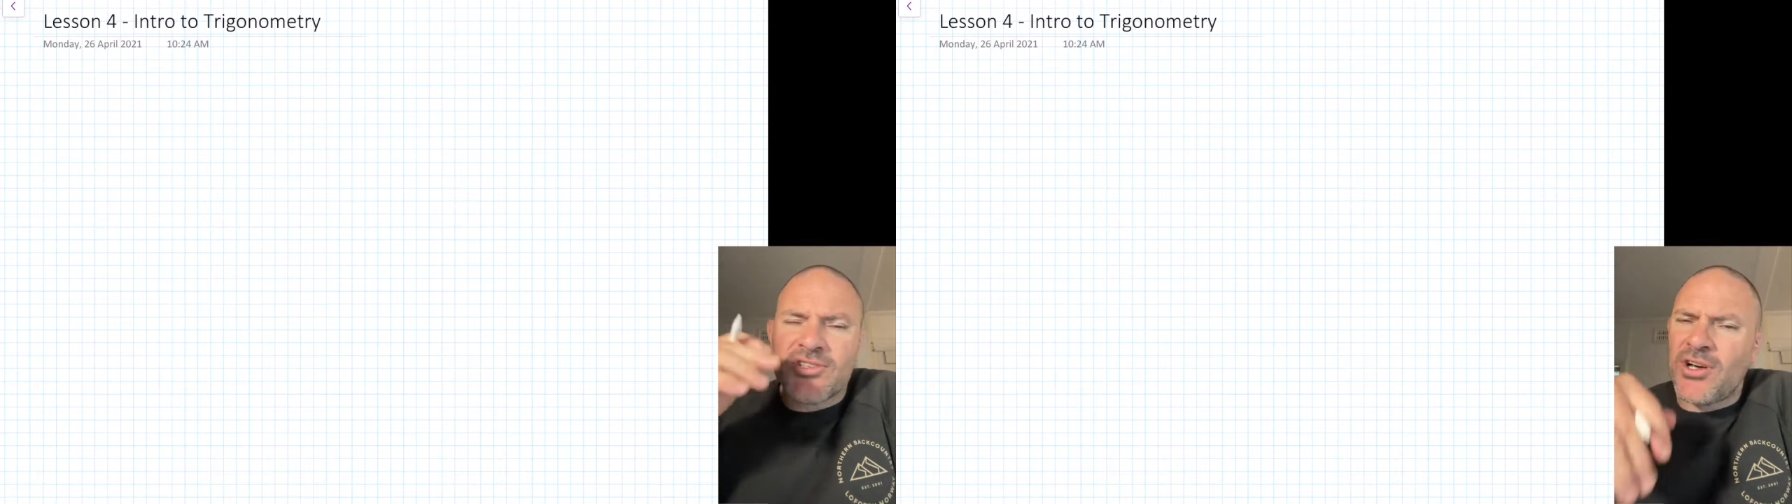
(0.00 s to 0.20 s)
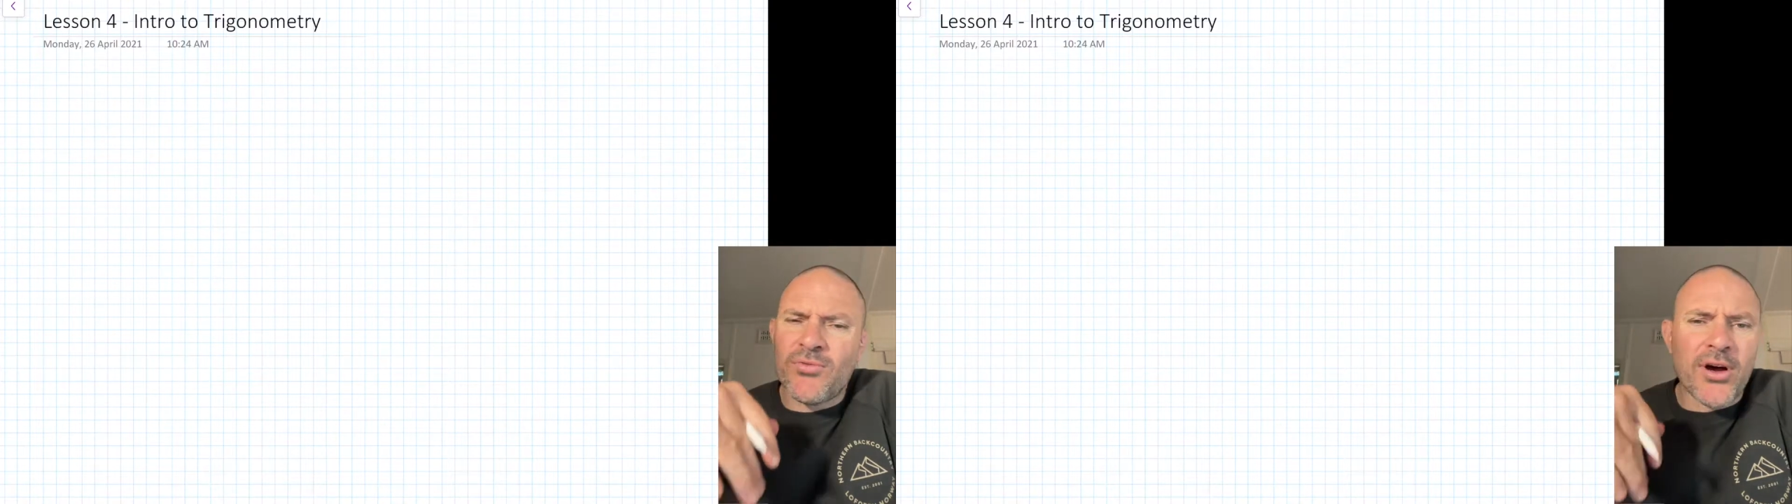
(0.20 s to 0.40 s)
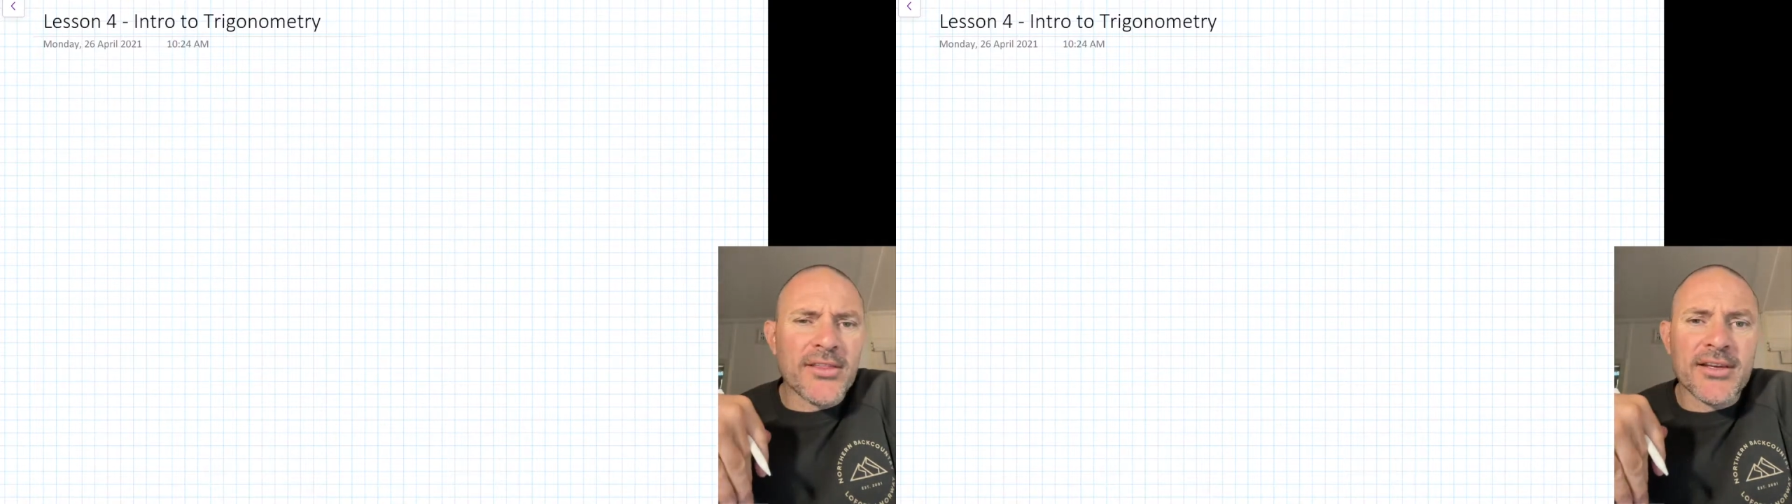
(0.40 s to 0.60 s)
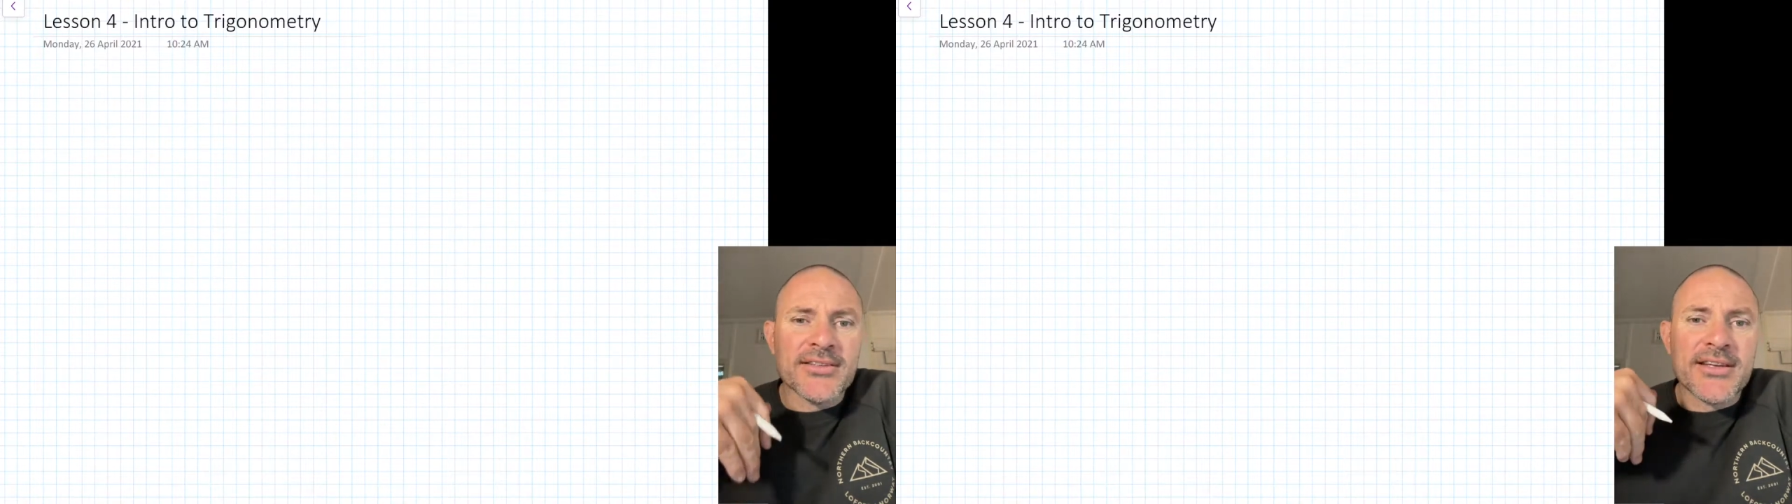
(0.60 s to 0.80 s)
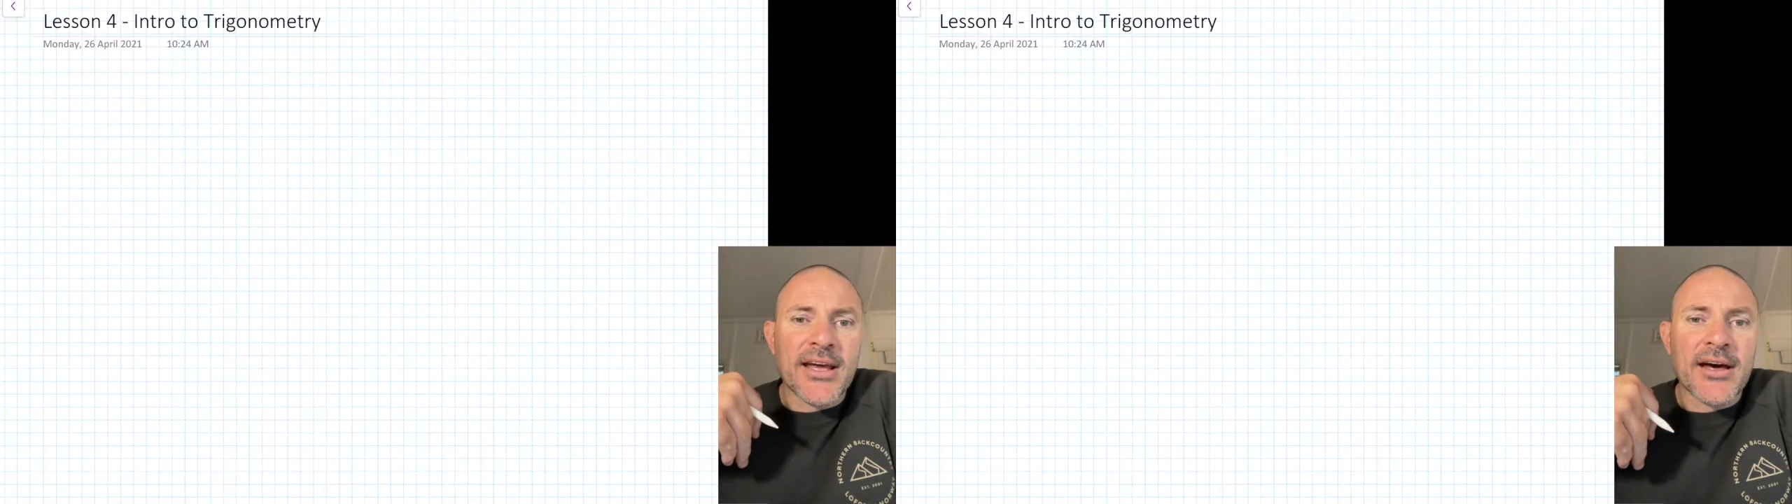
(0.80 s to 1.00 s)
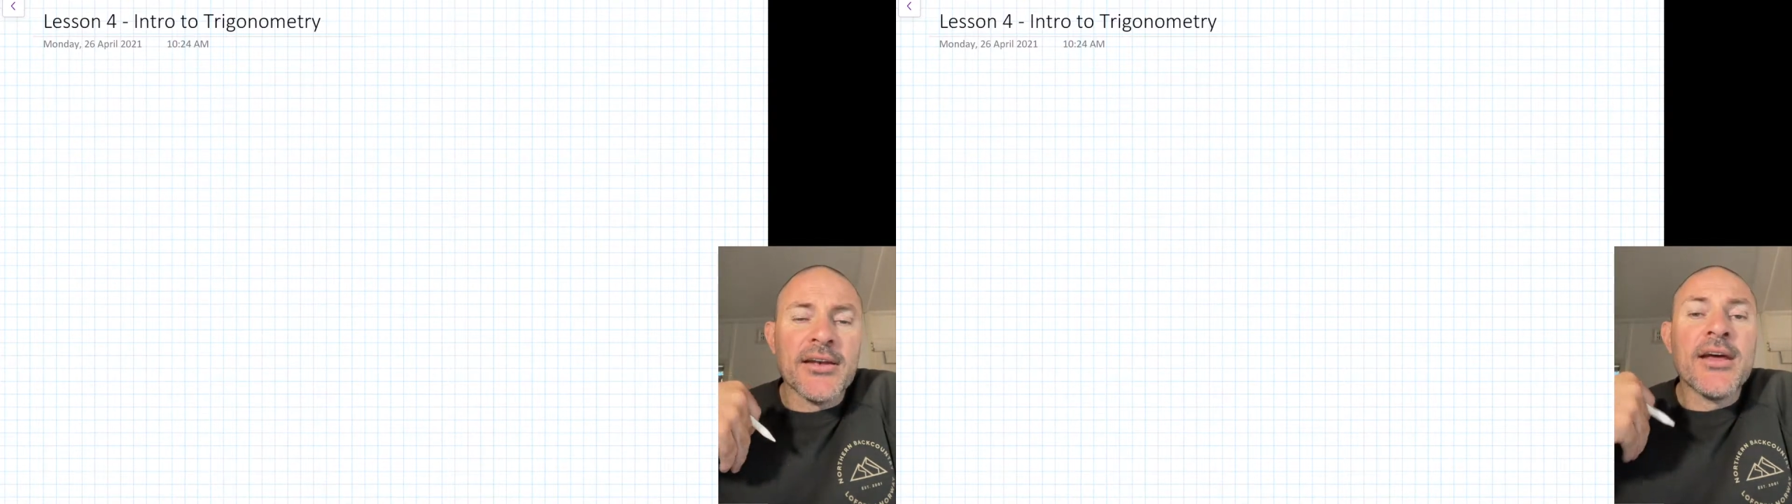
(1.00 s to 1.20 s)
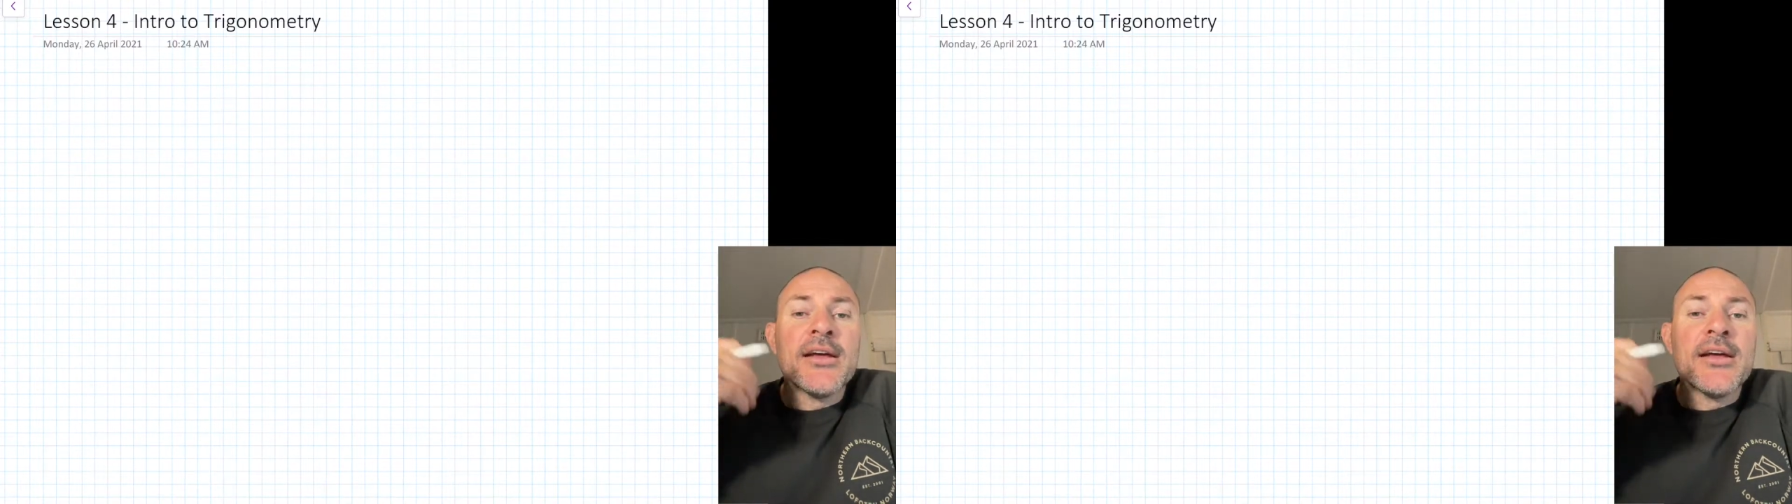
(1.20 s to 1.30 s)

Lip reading: Don't write things down,